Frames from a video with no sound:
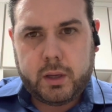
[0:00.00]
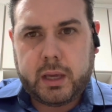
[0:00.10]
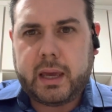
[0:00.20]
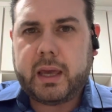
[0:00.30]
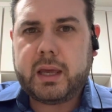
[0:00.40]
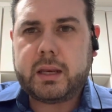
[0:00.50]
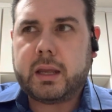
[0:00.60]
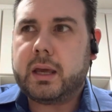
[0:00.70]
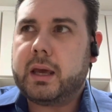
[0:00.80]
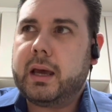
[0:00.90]
And
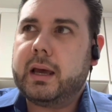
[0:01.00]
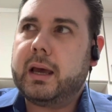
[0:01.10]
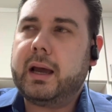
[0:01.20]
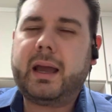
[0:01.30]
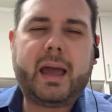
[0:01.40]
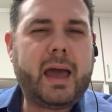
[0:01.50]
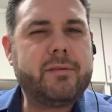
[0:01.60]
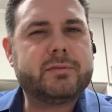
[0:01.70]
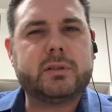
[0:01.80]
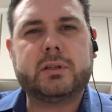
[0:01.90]
I
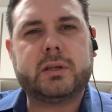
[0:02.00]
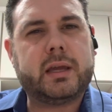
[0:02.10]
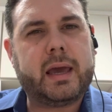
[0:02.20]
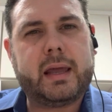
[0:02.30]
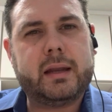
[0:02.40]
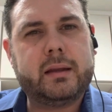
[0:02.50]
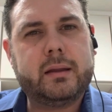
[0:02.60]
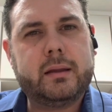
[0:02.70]
have to look at it.